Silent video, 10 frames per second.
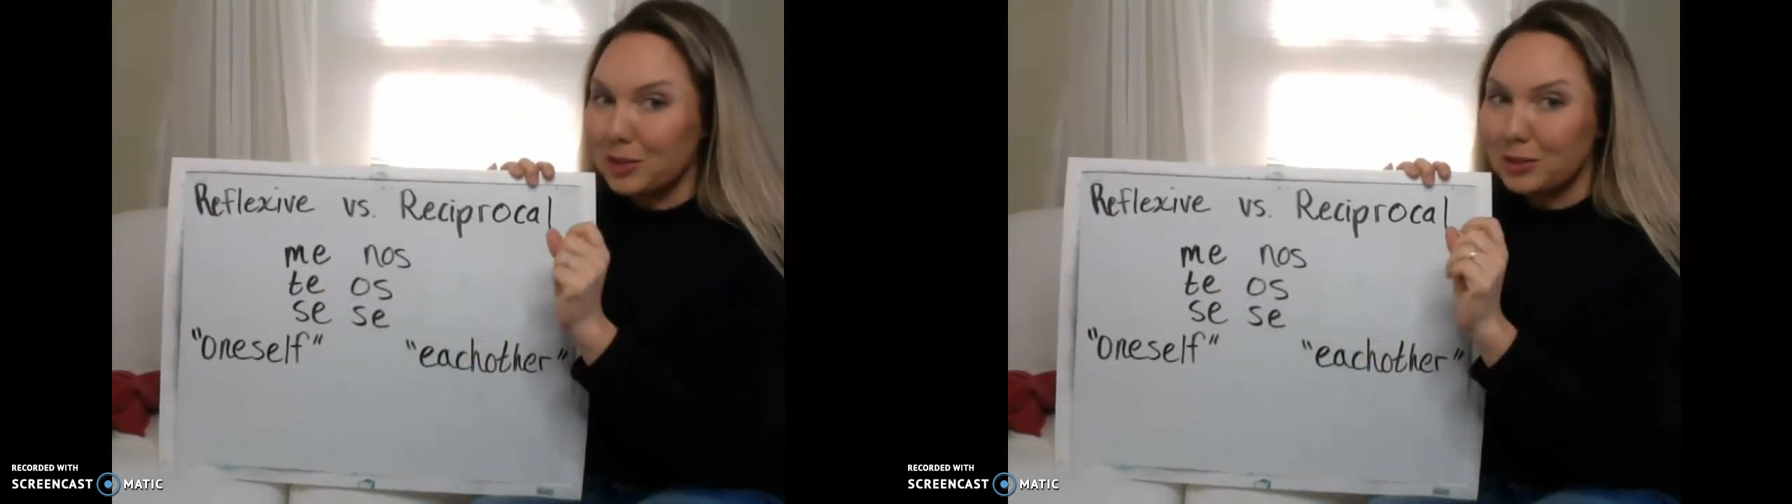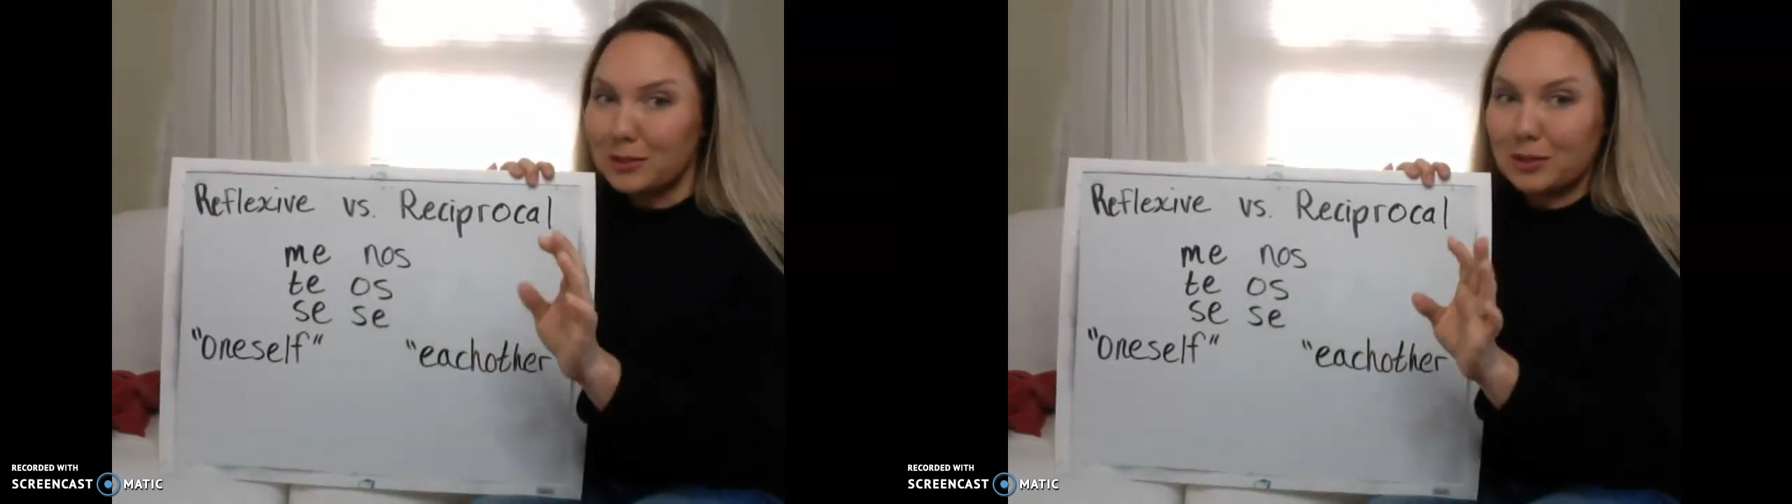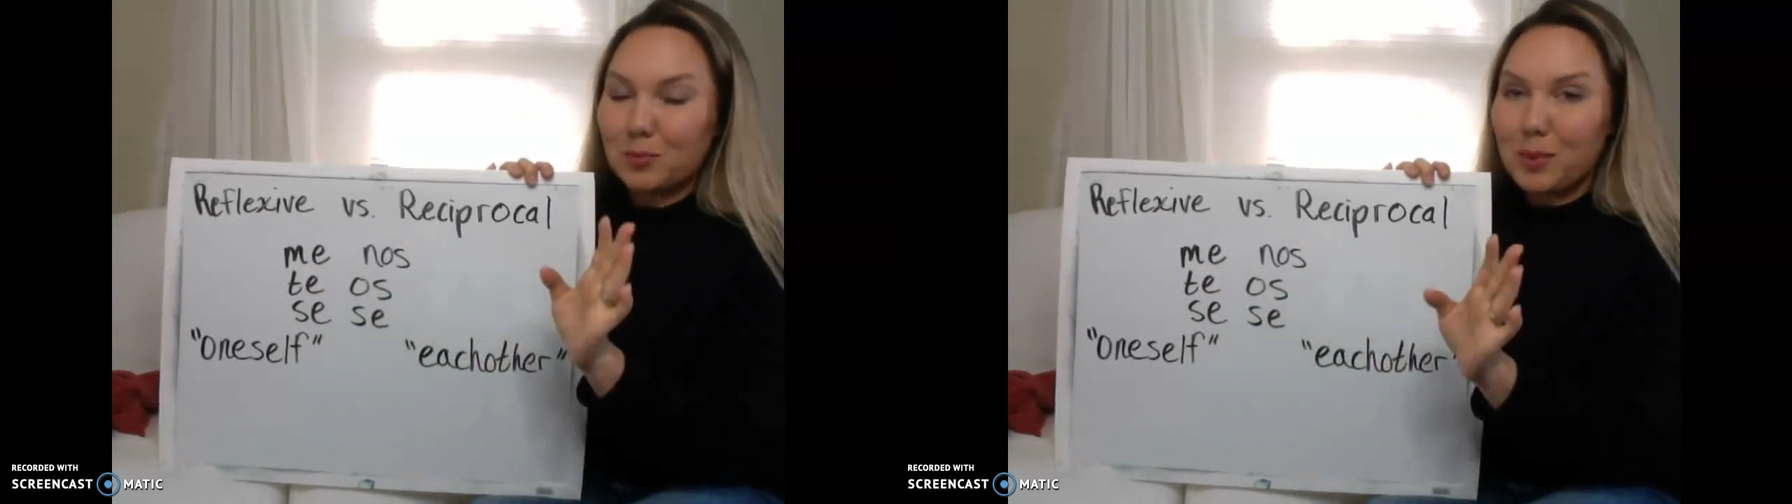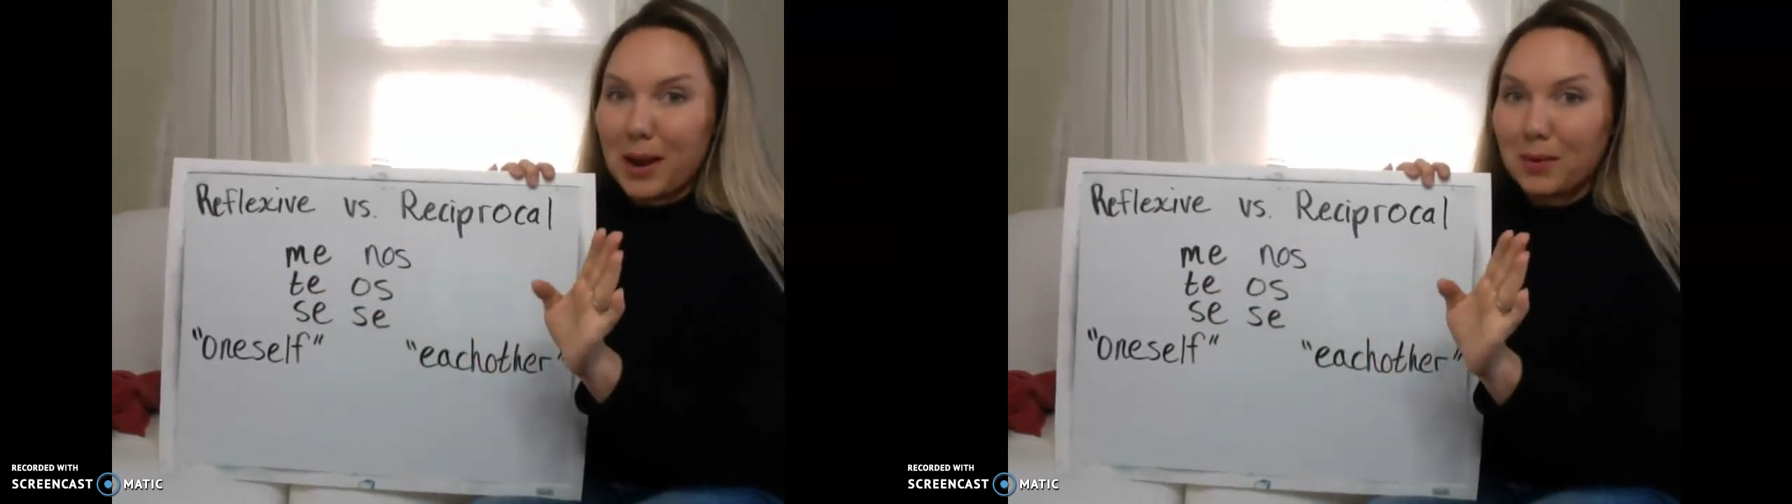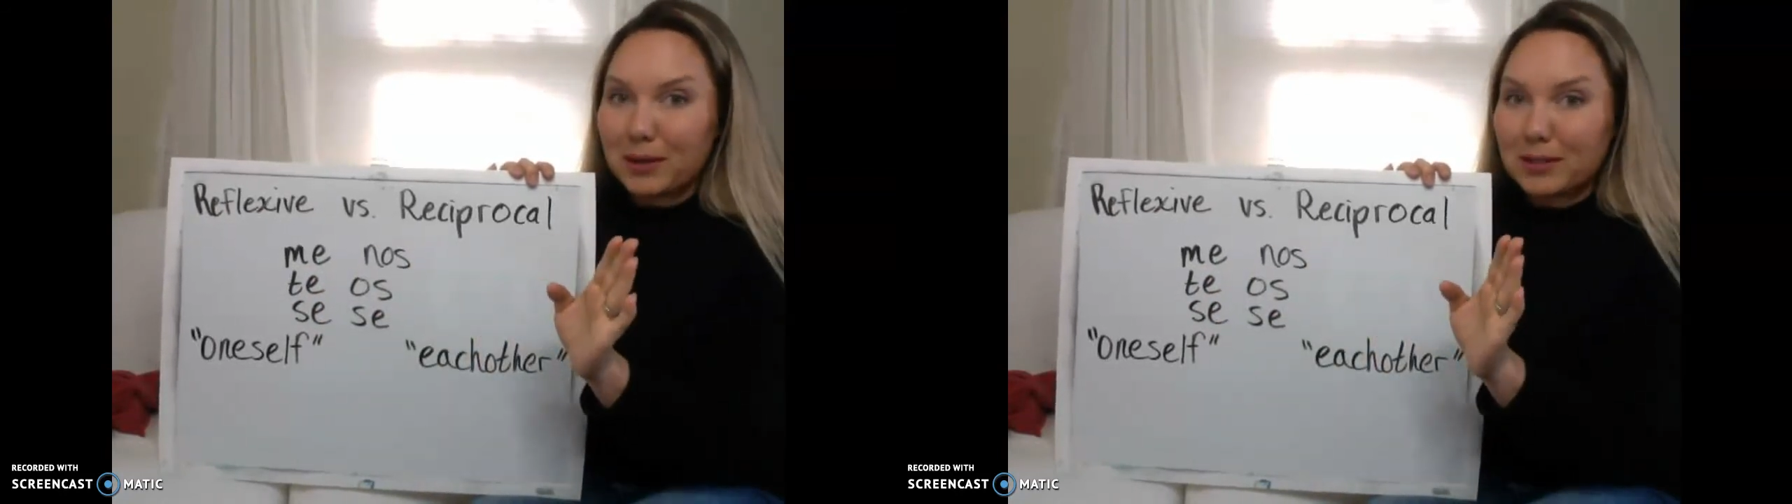just a little
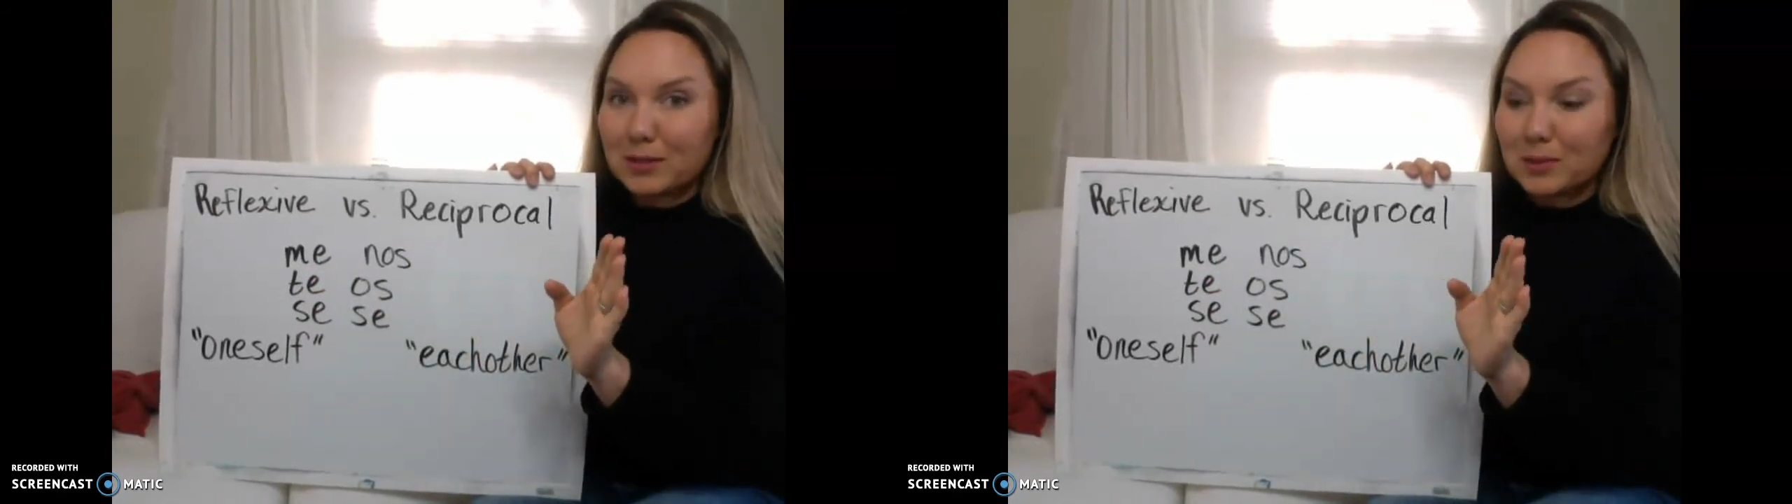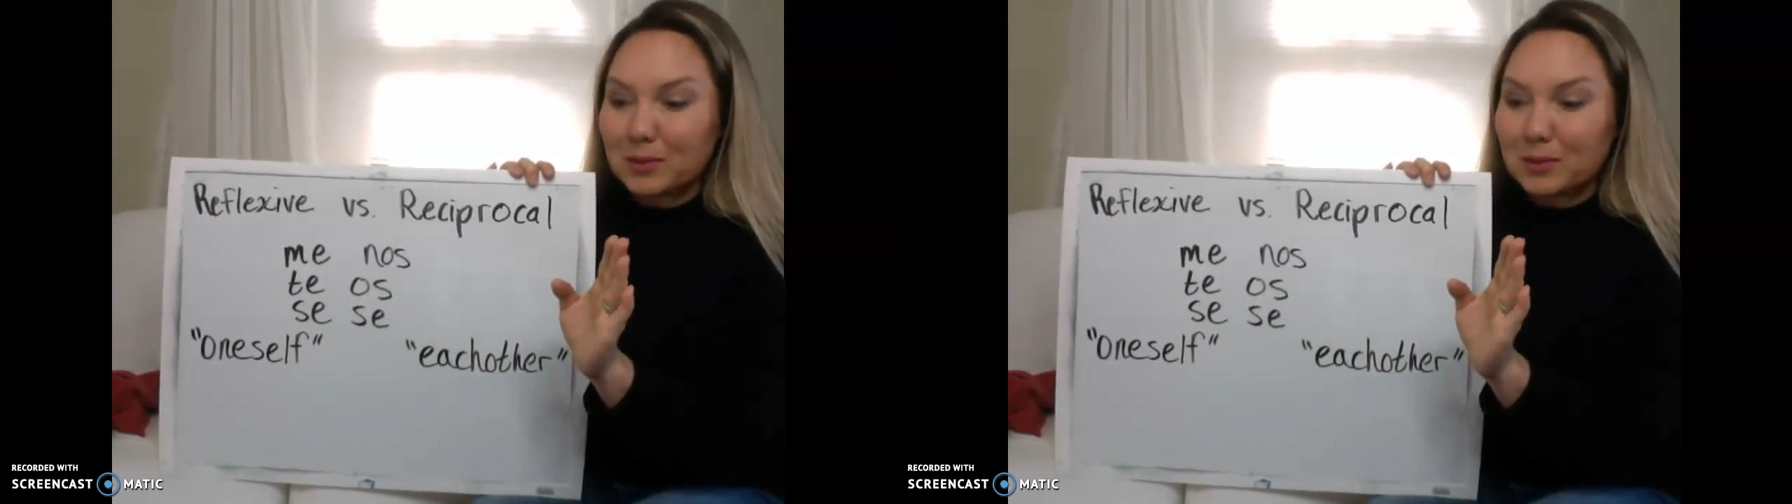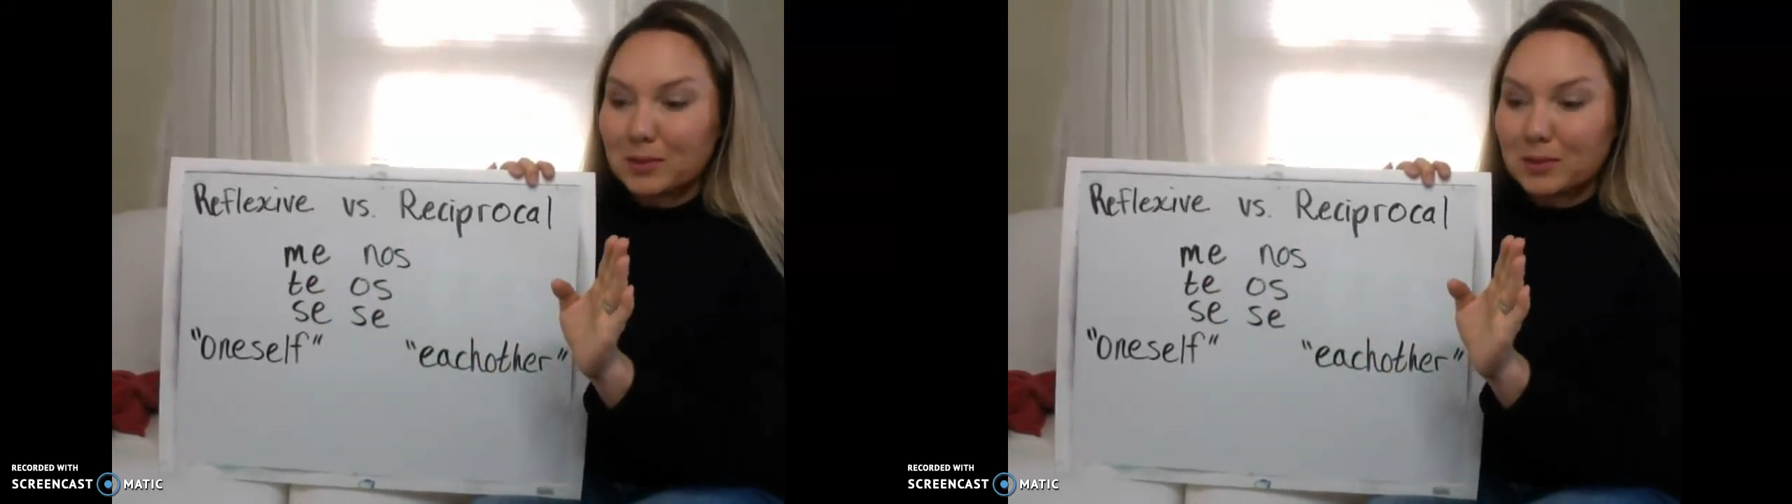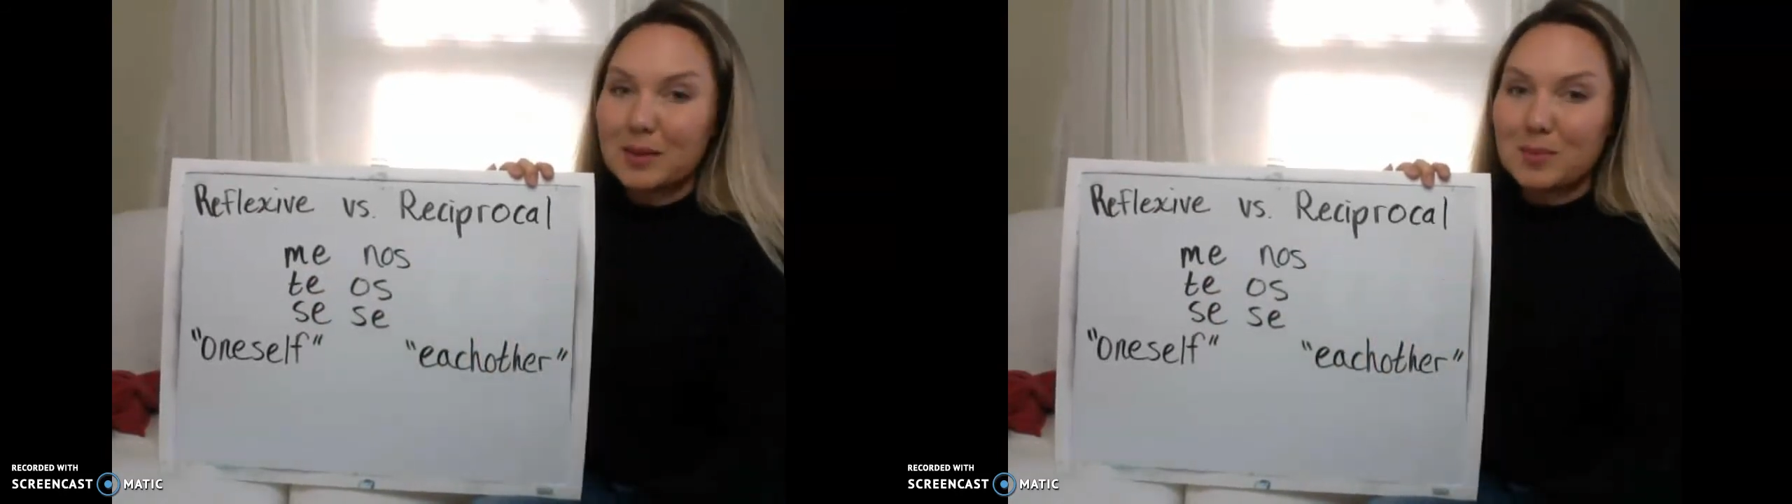power explanation.